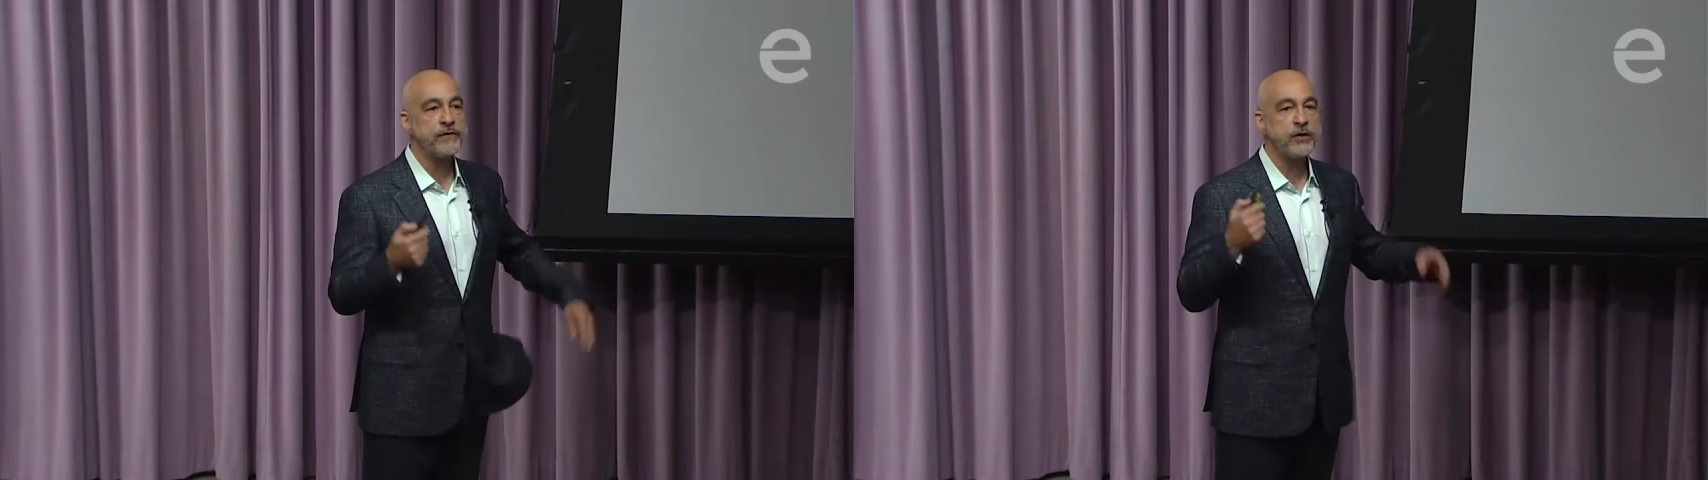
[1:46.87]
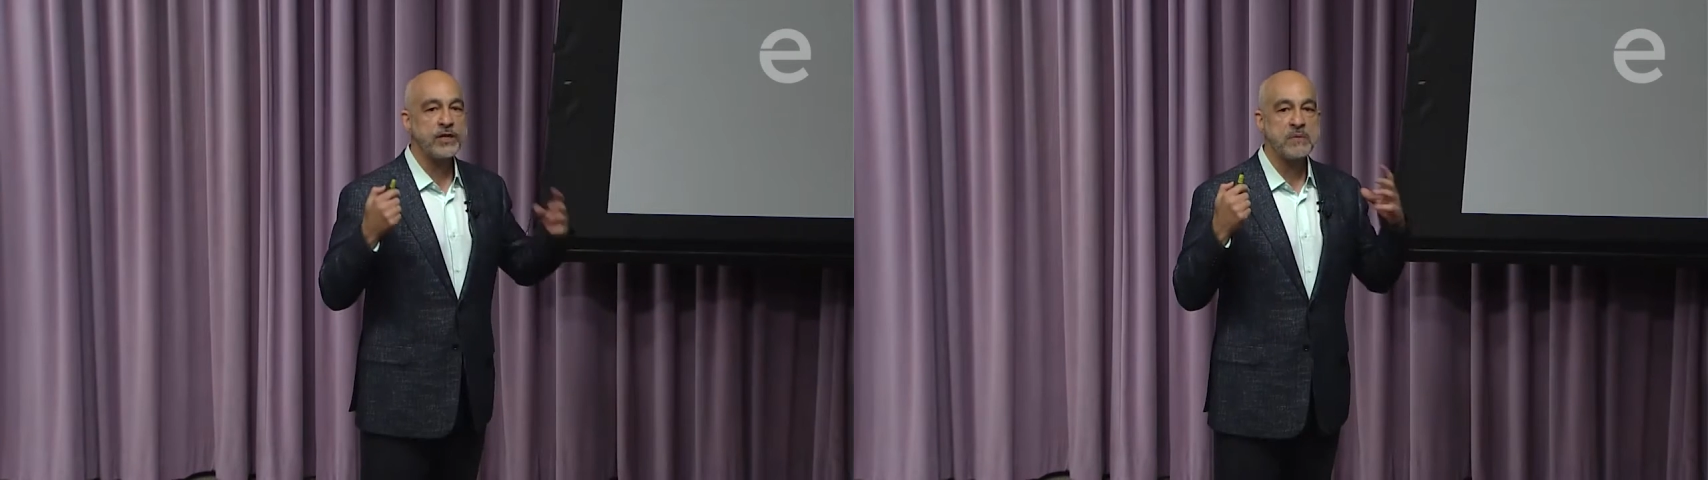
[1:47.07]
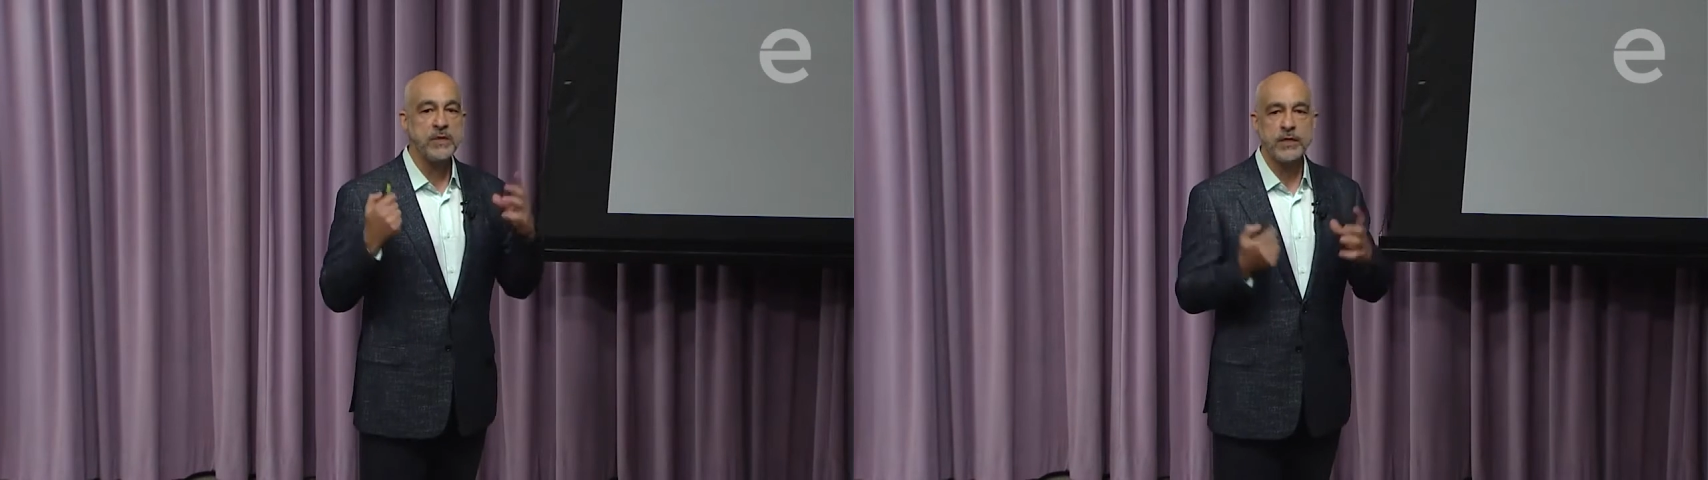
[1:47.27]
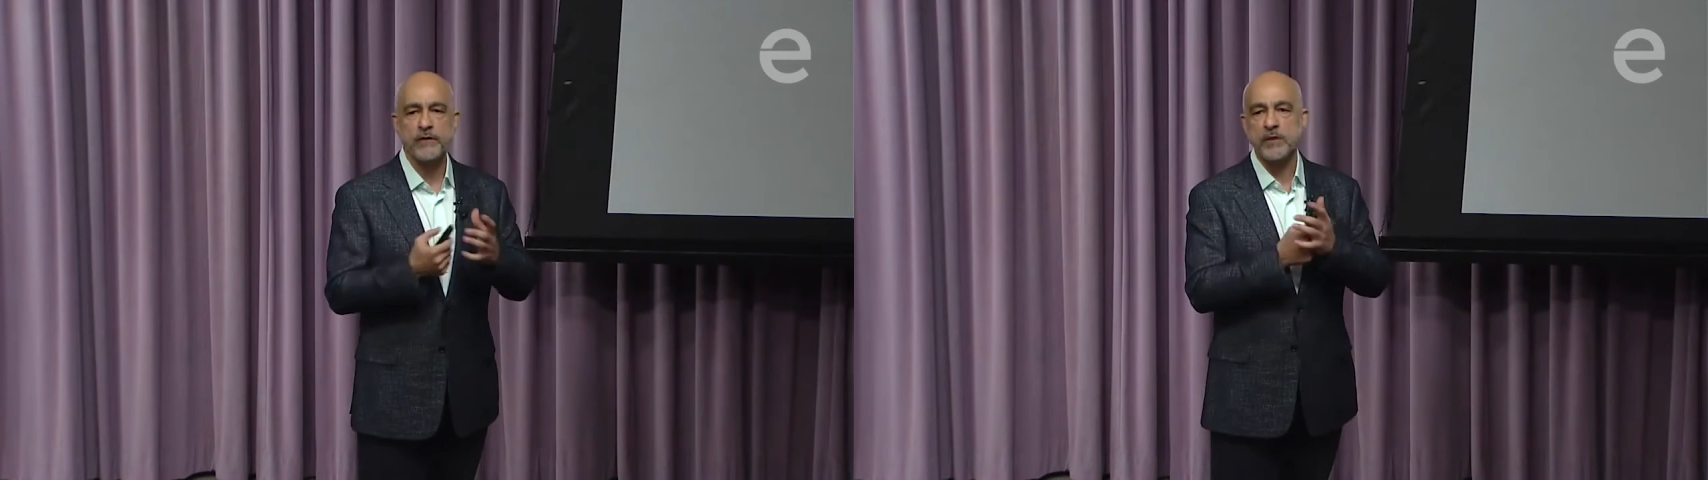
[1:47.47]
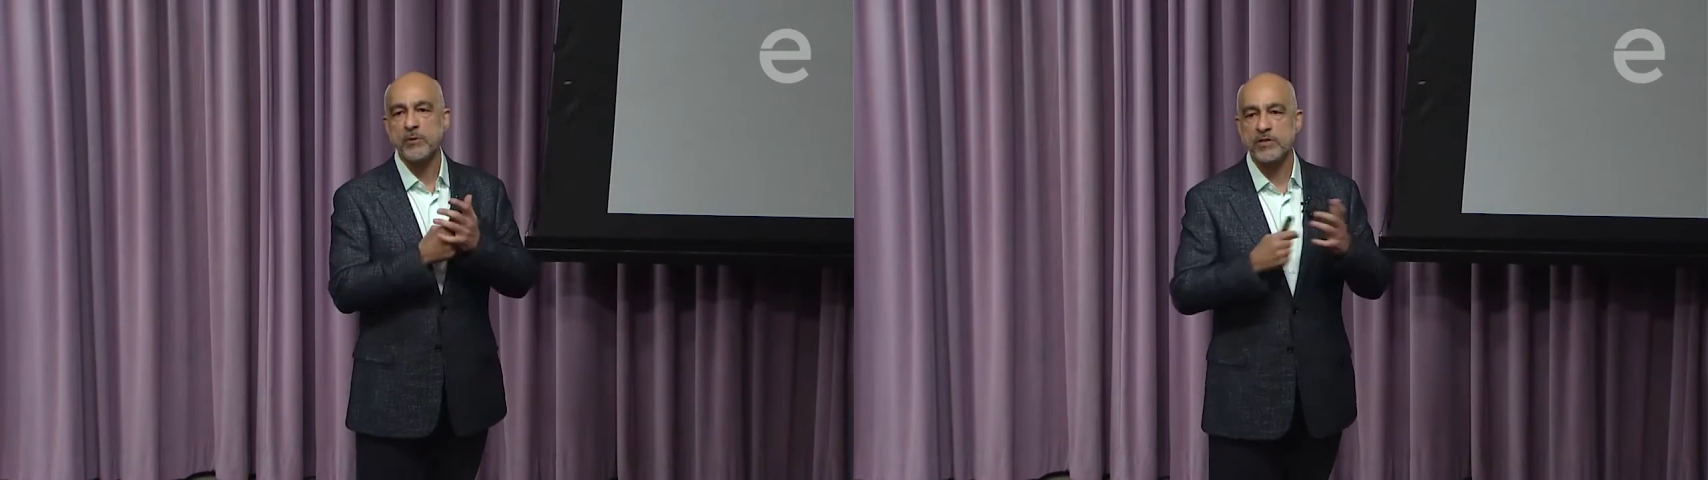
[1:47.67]
if you're in the middle
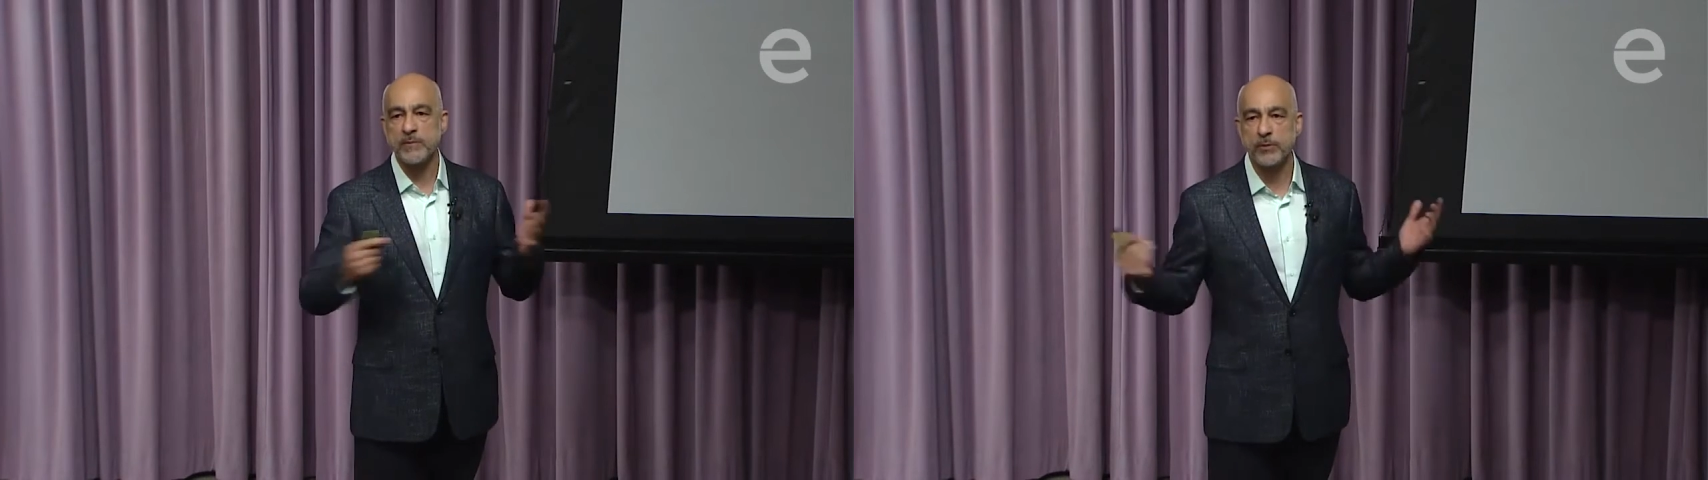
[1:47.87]
of the most